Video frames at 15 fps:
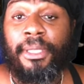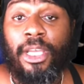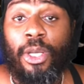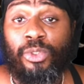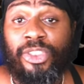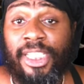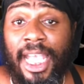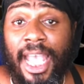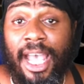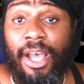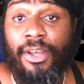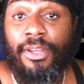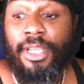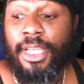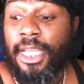be your
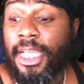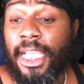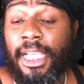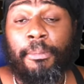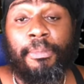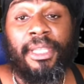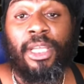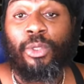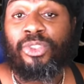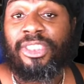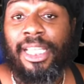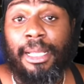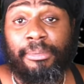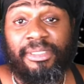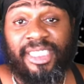child. It could be your
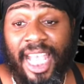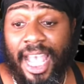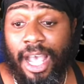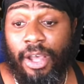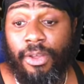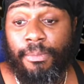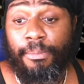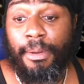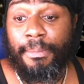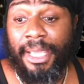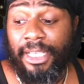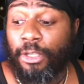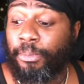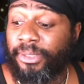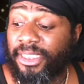stepchild. But
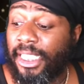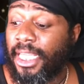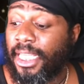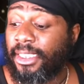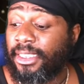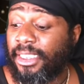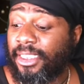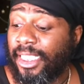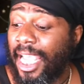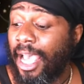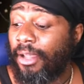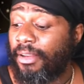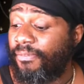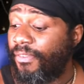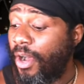make no mistake, it's a
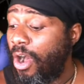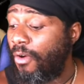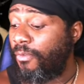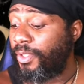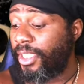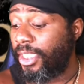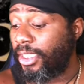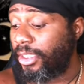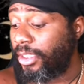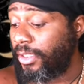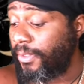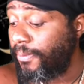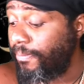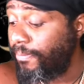child involved with this.